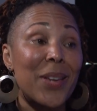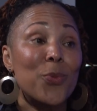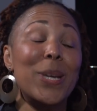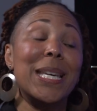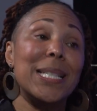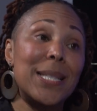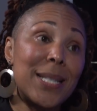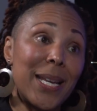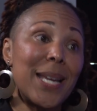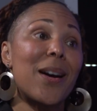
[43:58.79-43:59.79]
then we can
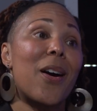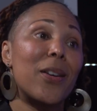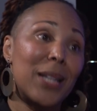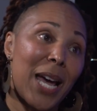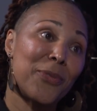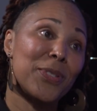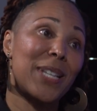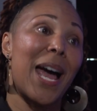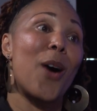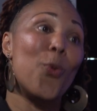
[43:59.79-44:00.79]
sync our
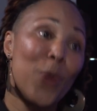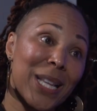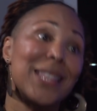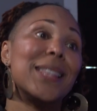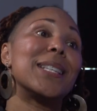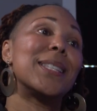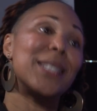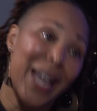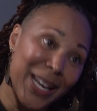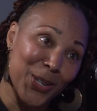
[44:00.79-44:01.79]
lifestyle with the
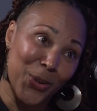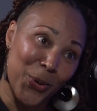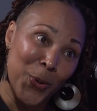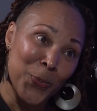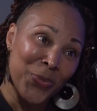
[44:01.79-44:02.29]
cycle